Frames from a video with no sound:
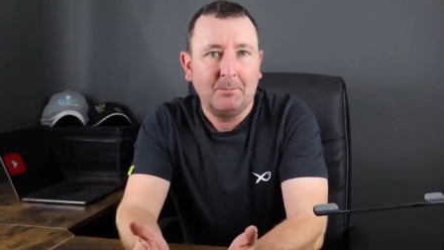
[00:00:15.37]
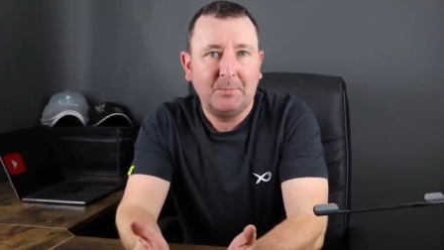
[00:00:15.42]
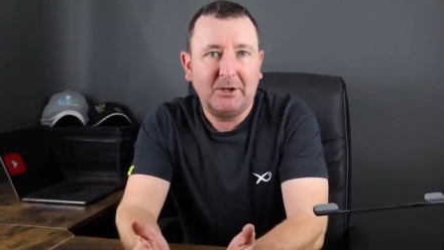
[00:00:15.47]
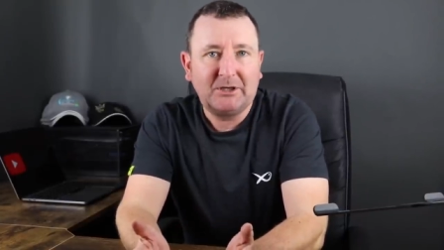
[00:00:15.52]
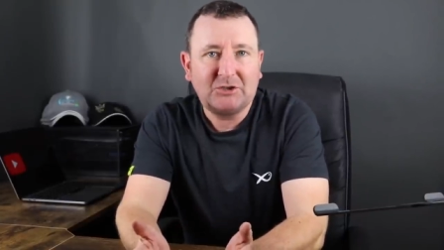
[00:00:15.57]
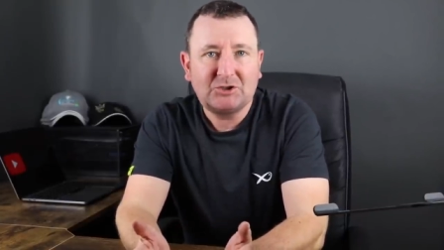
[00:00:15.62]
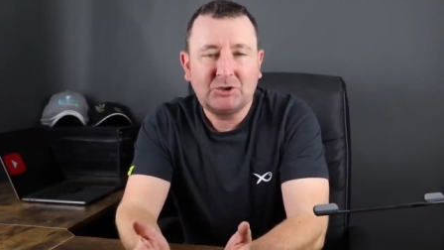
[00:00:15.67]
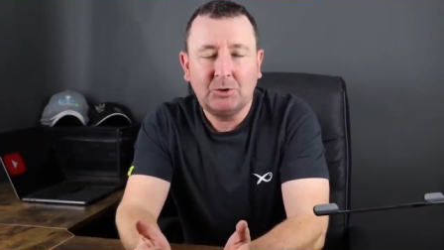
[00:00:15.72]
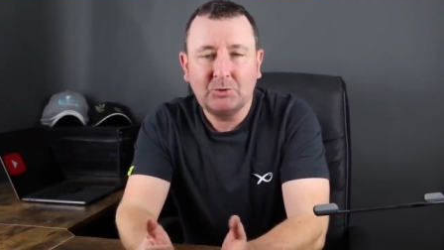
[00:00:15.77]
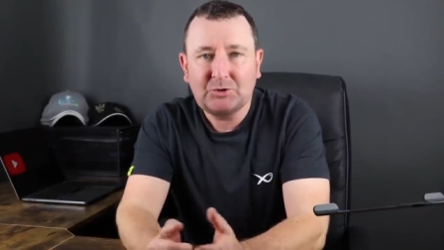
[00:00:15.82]
But
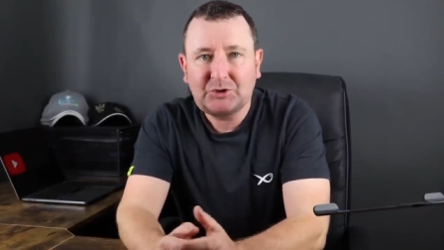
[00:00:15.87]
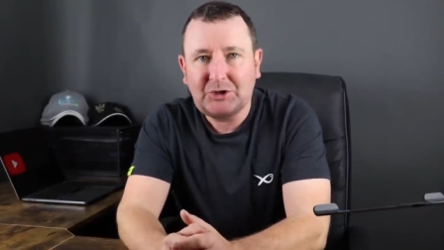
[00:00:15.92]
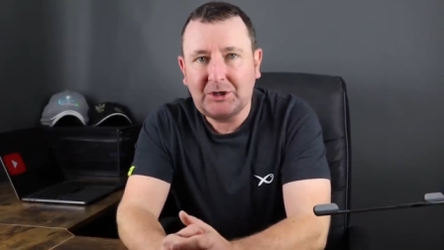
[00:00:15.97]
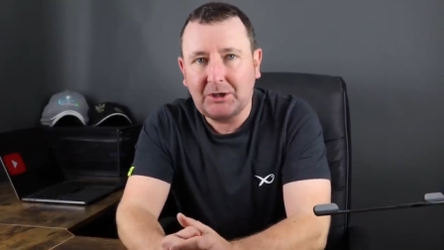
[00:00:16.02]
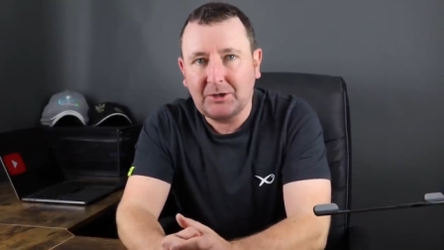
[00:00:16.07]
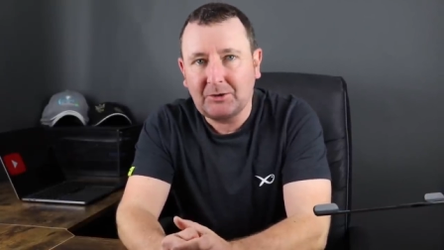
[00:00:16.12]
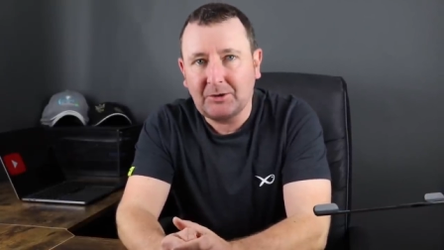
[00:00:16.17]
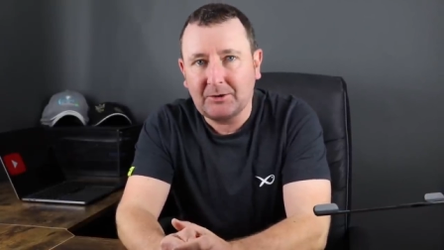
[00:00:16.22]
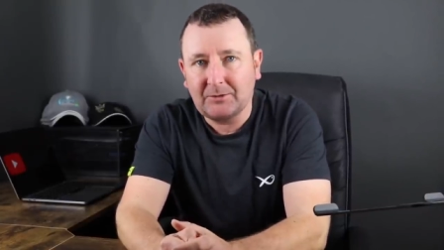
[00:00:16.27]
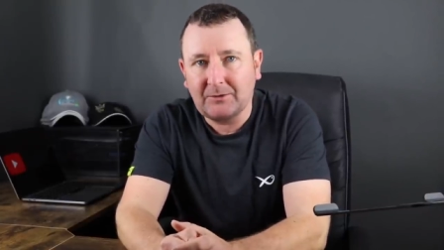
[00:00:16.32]
it's no
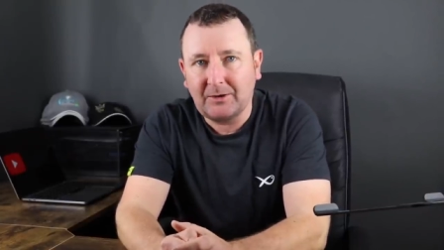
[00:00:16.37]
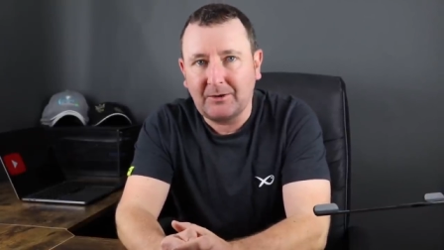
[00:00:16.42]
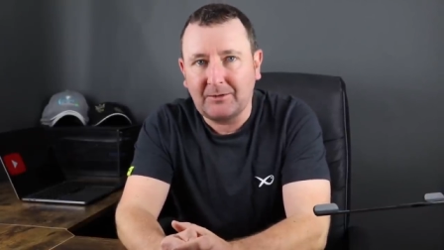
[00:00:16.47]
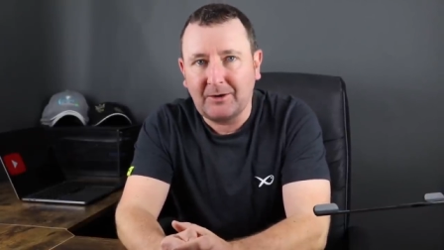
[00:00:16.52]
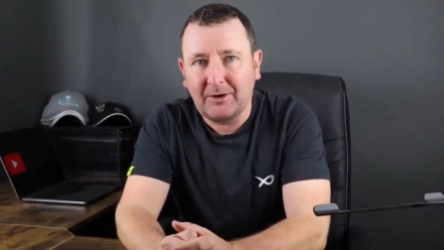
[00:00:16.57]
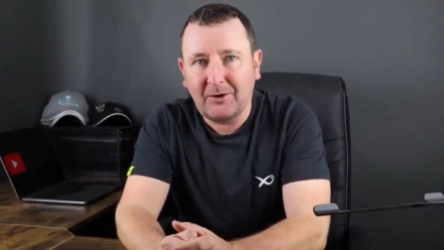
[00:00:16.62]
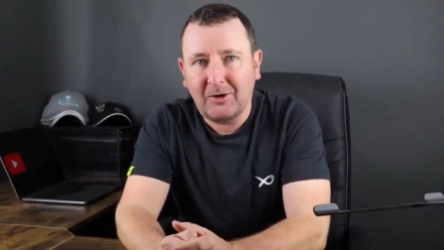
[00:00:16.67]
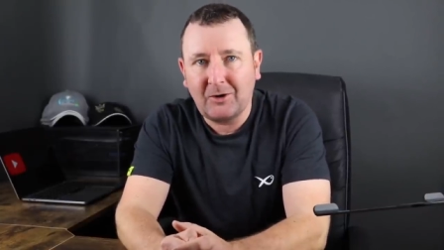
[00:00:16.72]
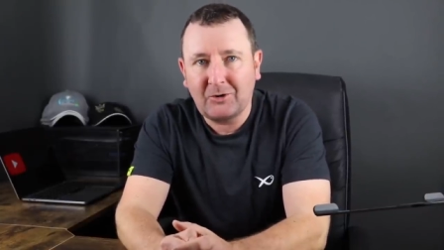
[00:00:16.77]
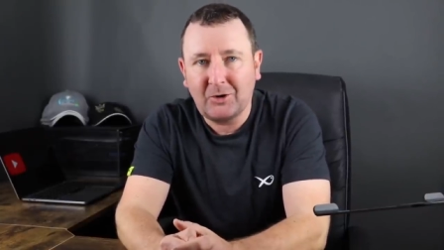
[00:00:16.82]
secret that
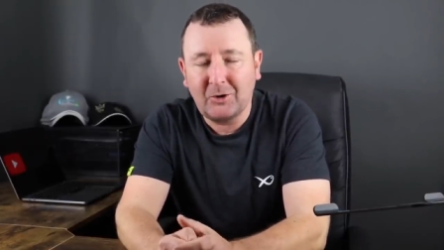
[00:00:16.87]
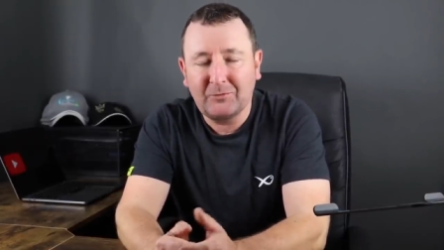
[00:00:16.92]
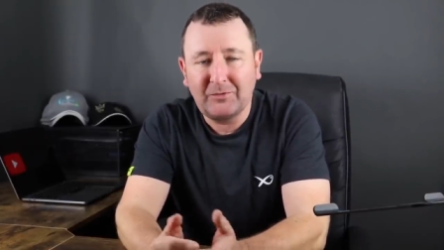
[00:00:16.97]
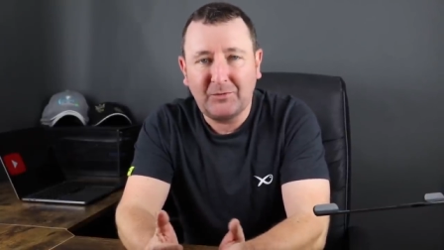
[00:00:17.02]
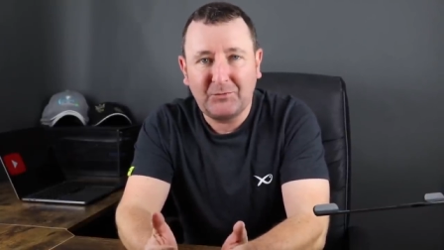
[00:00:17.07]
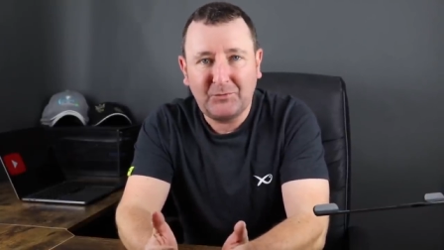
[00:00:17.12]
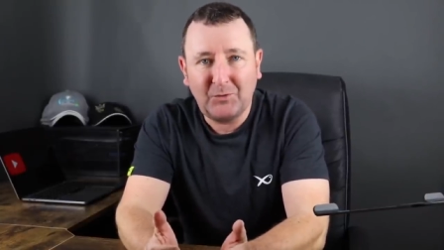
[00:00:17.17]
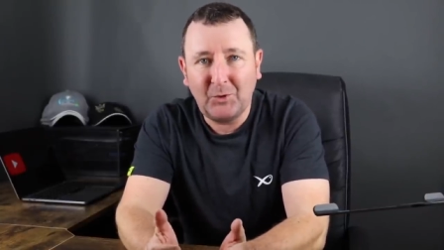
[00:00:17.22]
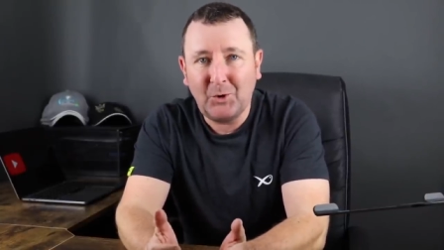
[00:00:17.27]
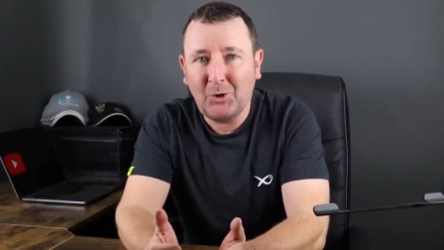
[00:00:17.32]
there are
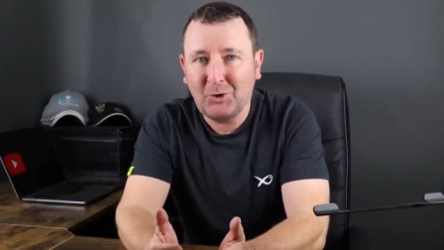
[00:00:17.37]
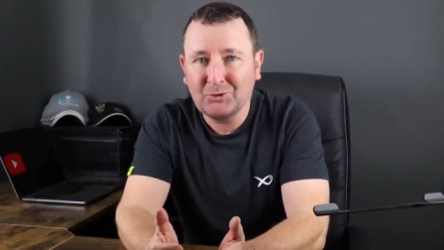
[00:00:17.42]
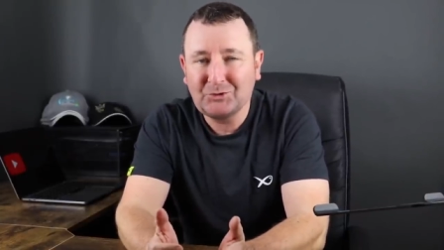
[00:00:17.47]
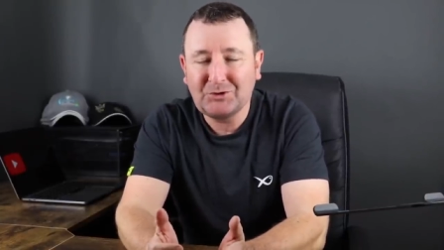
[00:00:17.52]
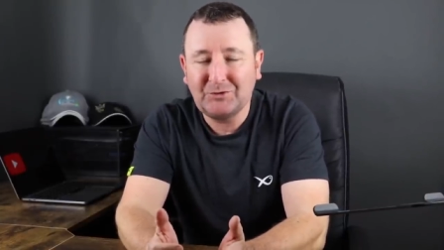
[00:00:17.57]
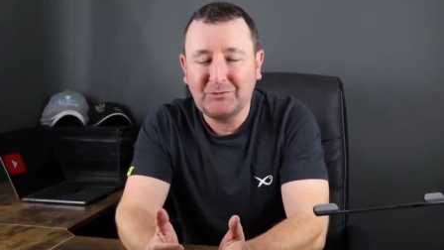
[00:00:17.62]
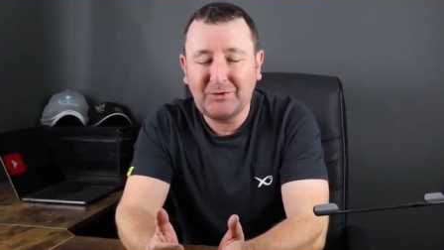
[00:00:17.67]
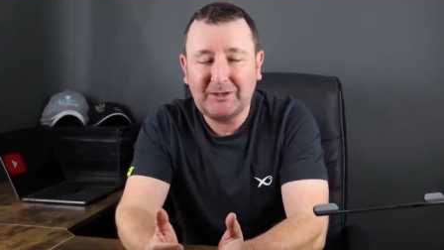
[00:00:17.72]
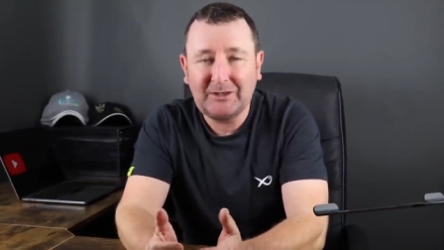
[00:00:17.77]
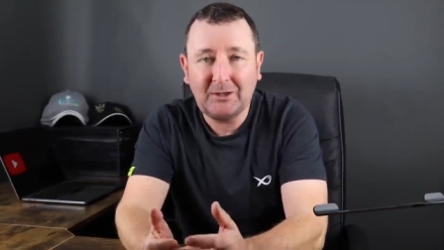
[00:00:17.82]
over
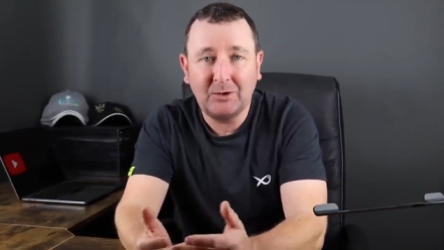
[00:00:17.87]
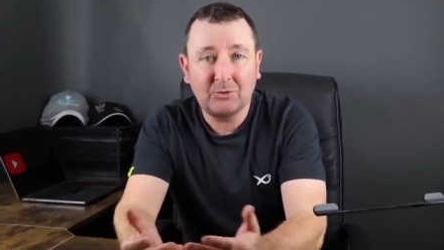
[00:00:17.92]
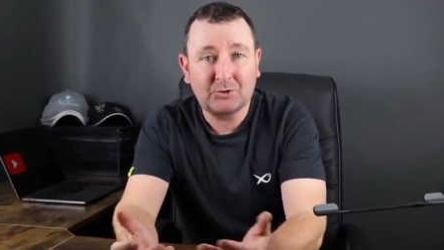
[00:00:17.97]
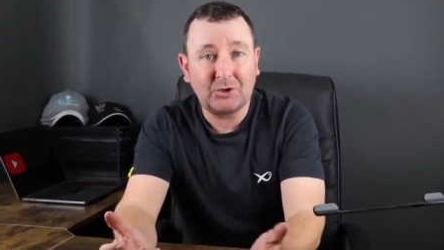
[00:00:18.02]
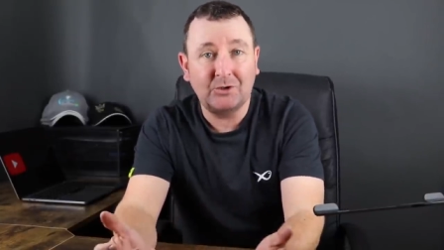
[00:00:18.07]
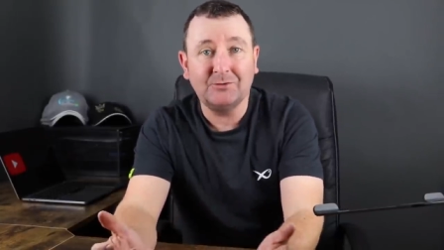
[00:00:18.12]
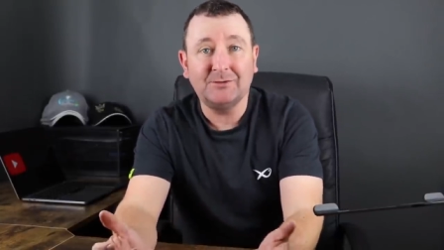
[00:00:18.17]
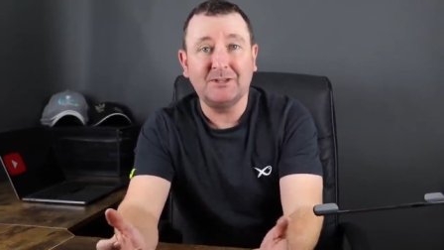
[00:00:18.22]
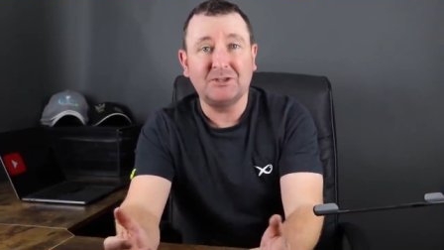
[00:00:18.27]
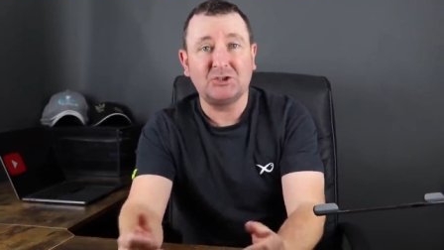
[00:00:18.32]
400
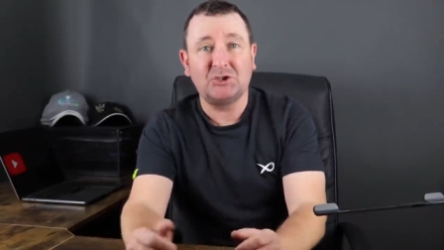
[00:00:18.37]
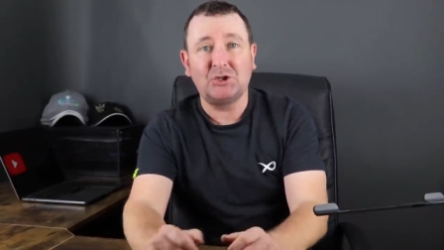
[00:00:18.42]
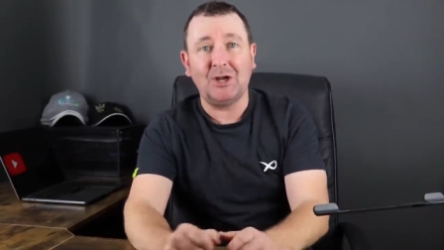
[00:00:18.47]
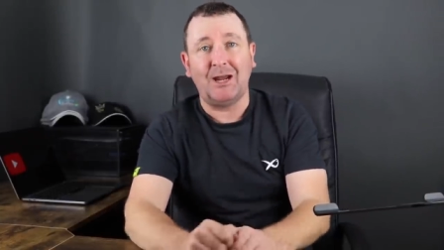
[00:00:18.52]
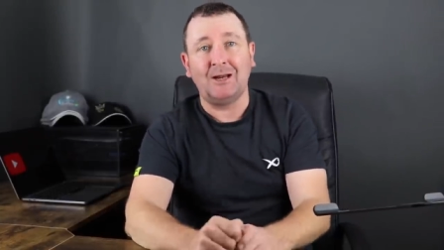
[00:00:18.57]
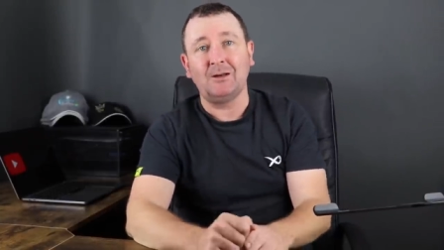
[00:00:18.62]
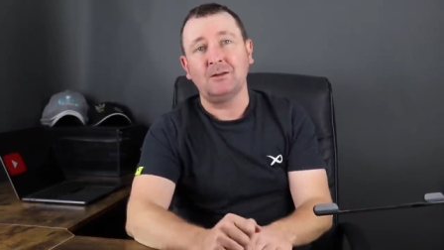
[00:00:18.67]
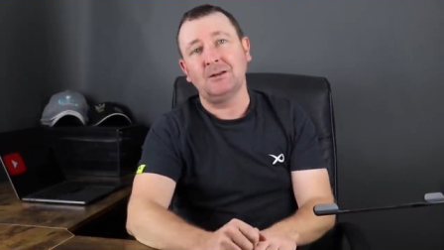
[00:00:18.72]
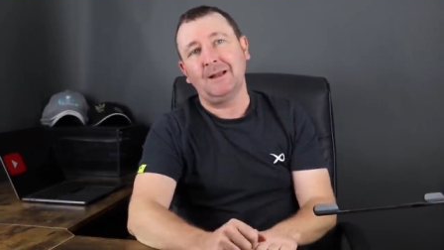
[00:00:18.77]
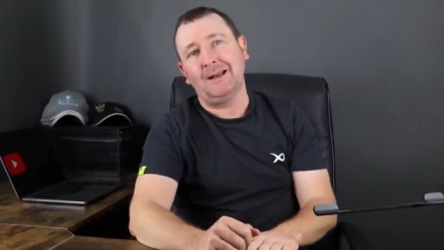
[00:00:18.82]
videos on this
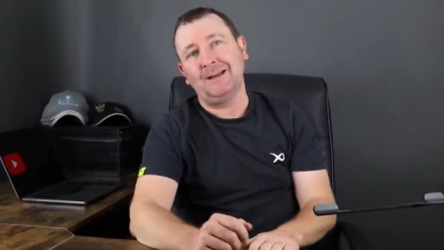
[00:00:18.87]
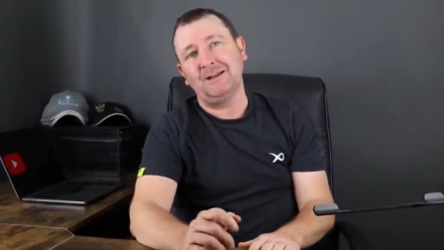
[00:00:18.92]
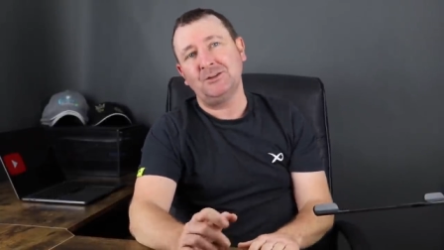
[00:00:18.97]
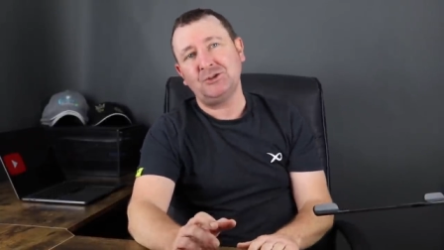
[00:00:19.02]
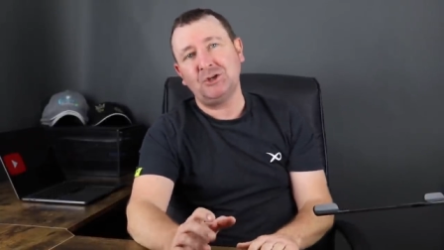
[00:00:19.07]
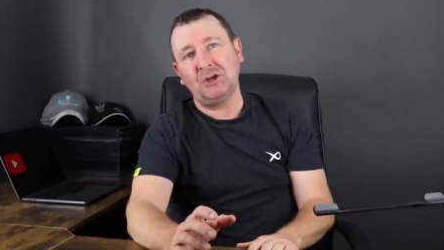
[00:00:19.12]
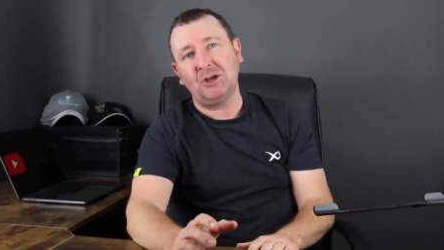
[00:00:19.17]
channel and as